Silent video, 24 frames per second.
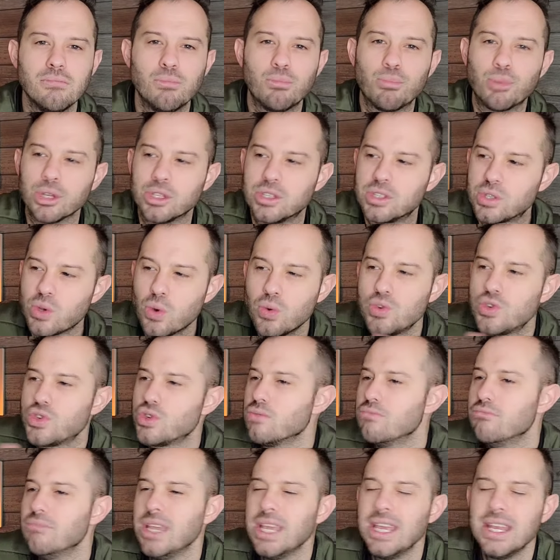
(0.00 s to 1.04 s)
but social
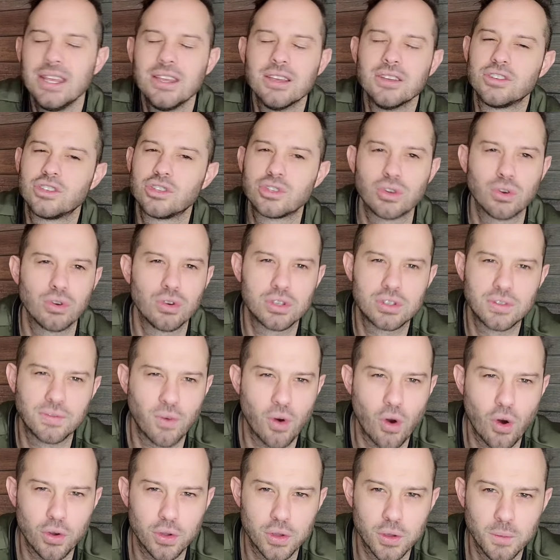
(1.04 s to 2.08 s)
media search
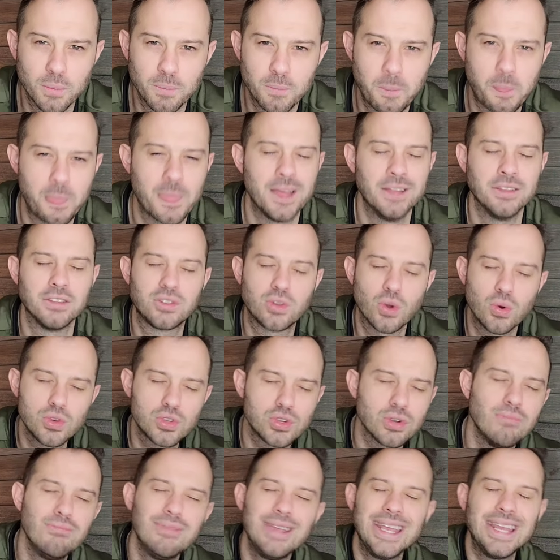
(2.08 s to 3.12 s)
volume and
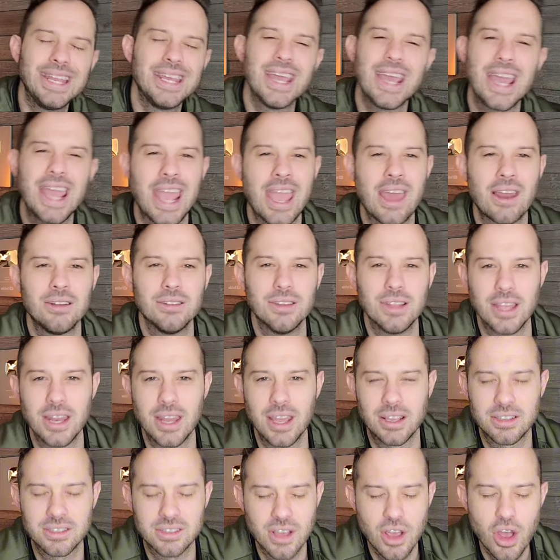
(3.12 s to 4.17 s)
social media
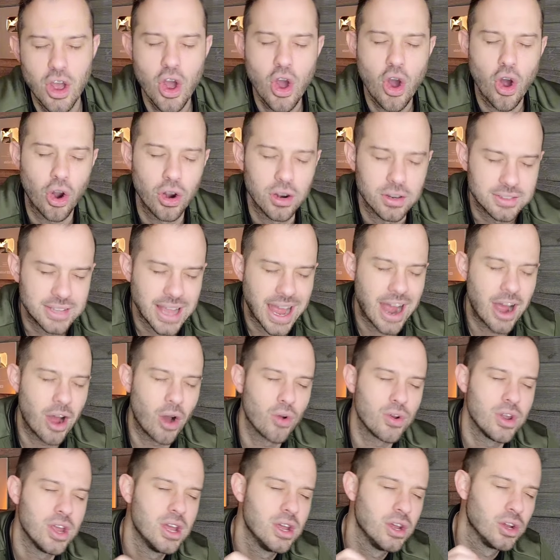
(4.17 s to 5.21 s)
analytics are
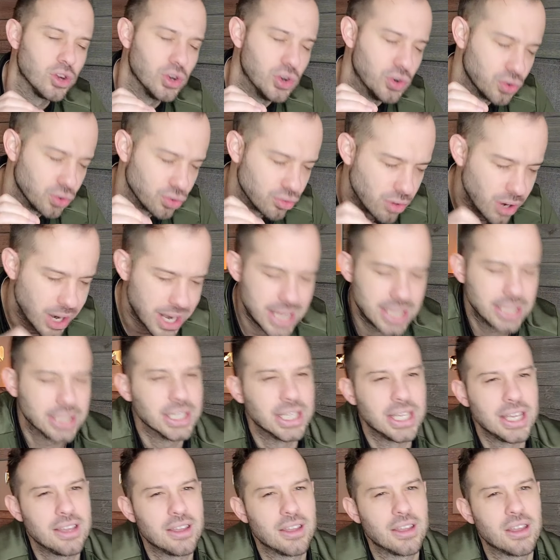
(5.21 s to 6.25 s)
down
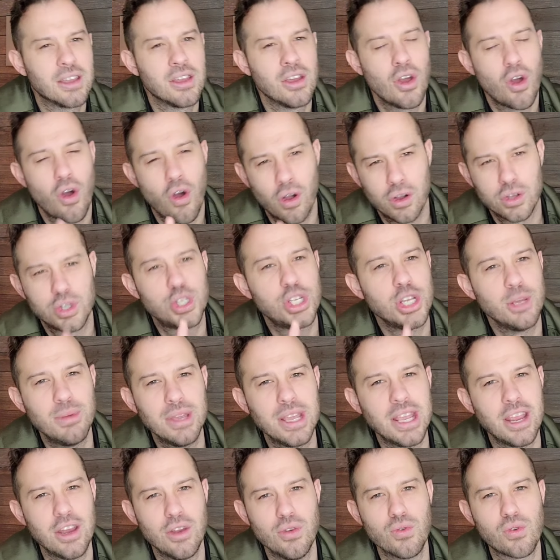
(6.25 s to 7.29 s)
greatly on Shiba
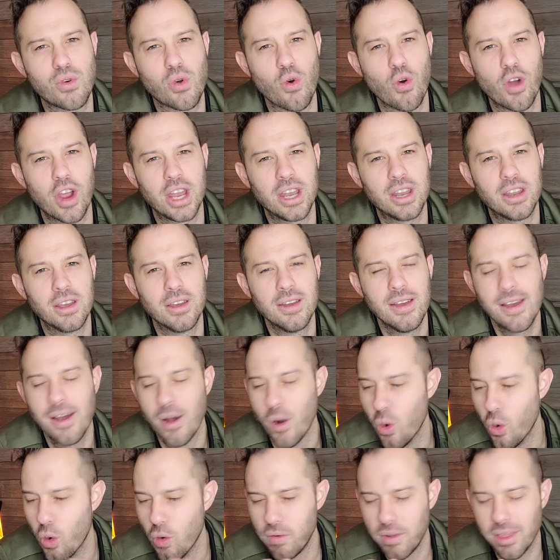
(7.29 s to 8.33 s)
Inu coin
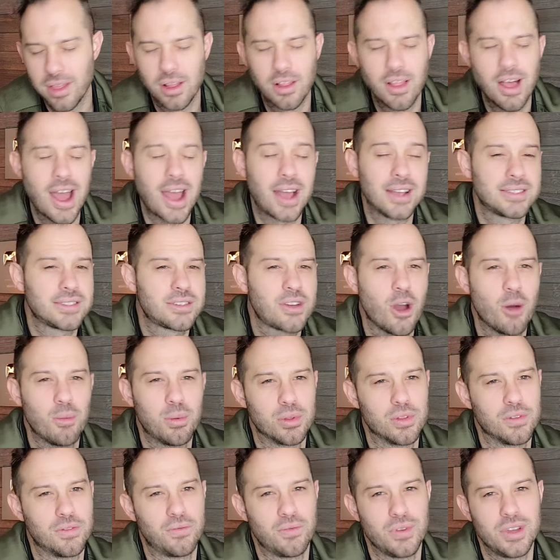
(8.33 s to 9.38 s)
over the last
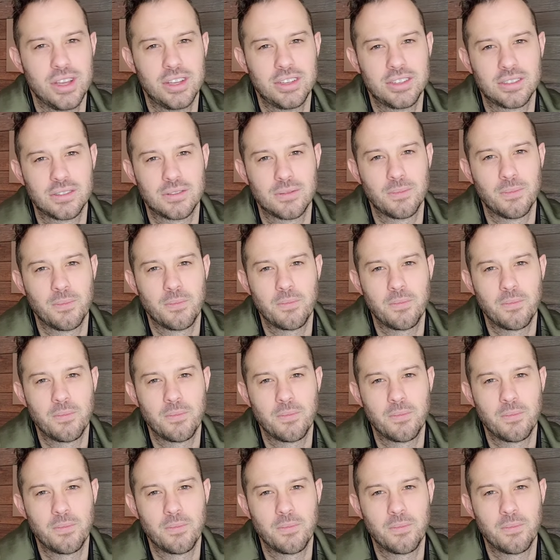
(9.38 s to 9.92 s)
couple of weeks.